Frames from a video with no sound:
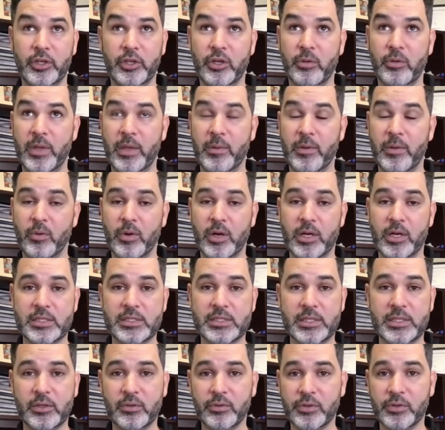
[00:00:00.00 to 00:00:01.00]
Maybe you want a
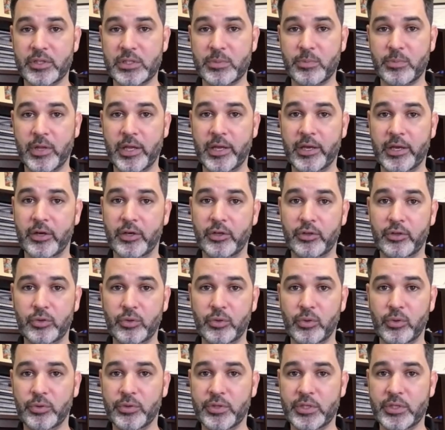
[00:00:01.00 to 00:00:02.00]
single display or a
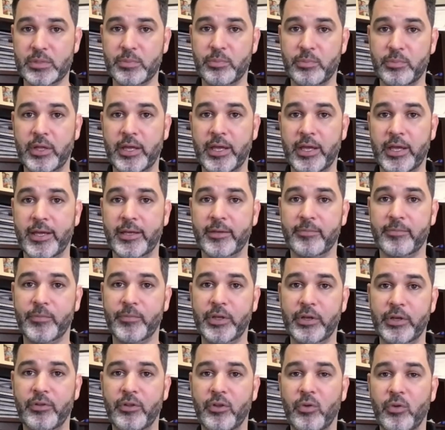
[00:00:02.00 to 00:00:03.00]
dual display.
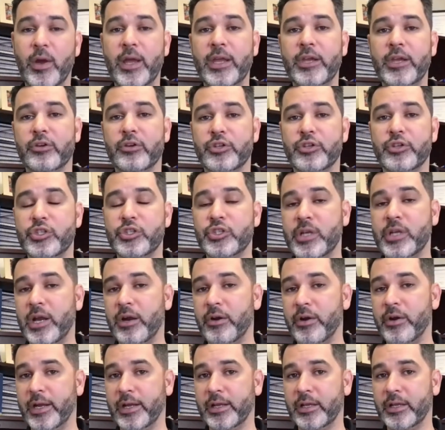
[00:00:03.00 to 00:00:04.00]
The way you're
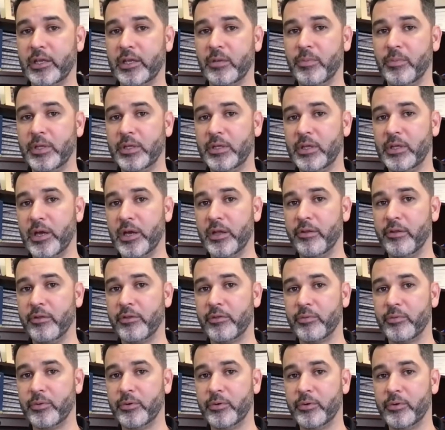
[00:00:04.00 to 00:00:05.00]
sharing can be done
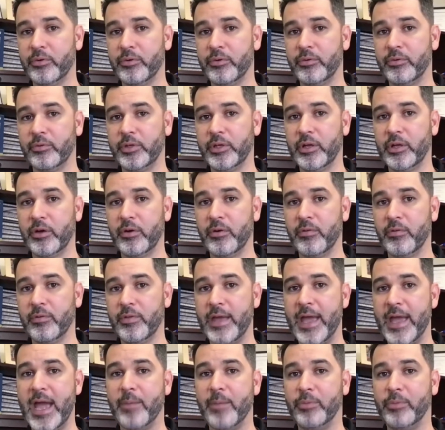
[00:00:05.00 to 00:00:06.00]
through,
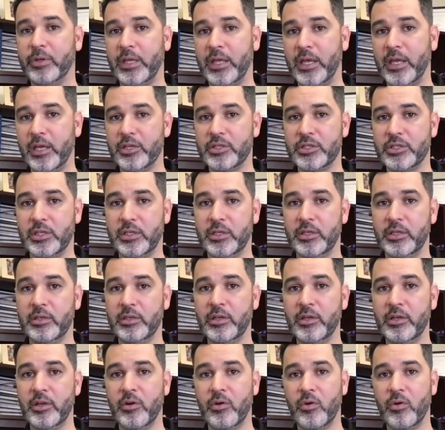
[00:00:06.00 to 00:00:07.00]
the application,
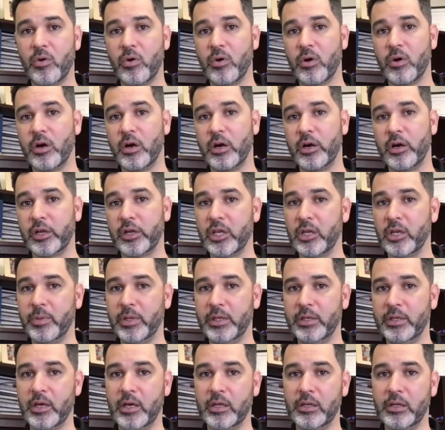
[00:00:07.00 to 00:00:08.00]
or it could
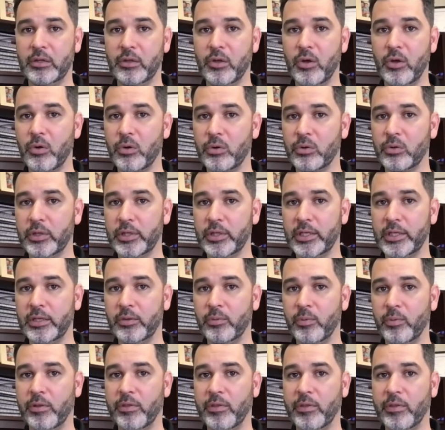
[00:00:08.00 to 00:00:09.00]
be done
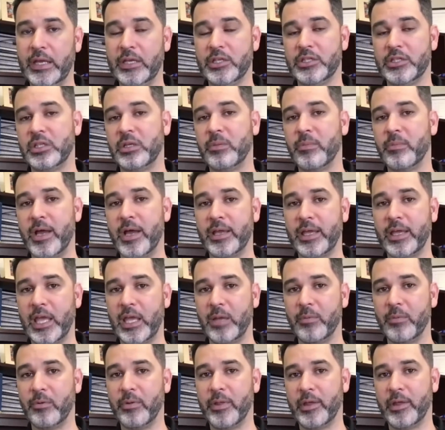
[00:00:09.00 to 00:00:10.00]
locally with an HDMI
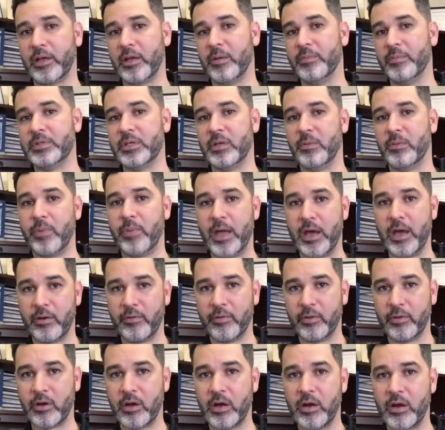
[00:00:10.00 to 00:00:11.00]
cable that comes up out
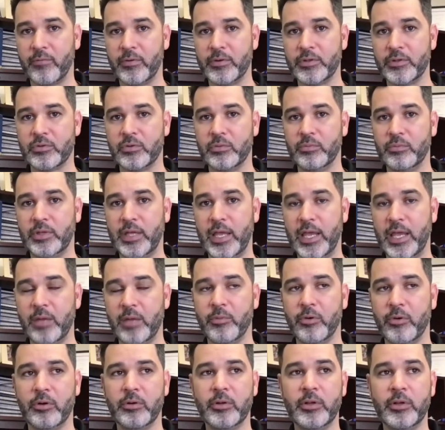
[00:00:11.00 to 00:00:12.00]
of the conference room
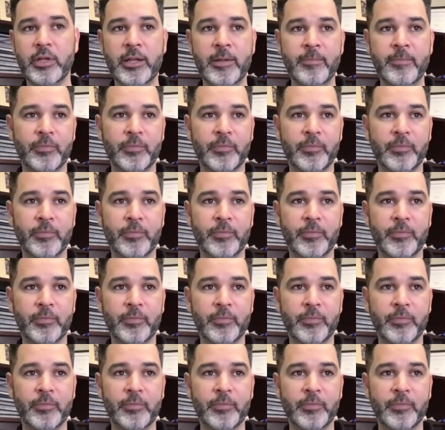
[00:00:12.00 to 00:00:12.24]
table.